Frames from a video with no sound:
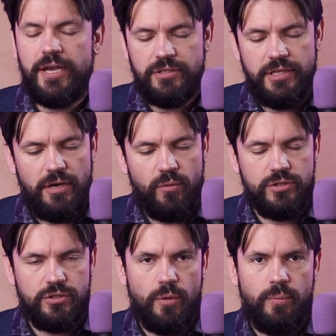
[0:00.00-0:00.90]
Actually, it
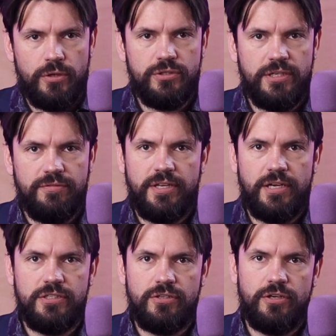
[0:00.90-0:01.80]
was so positive that
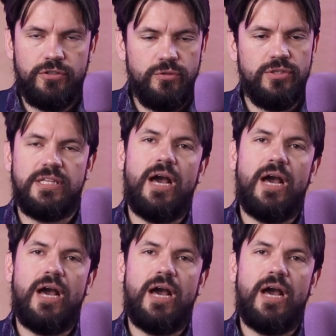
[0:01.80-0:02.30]
I started using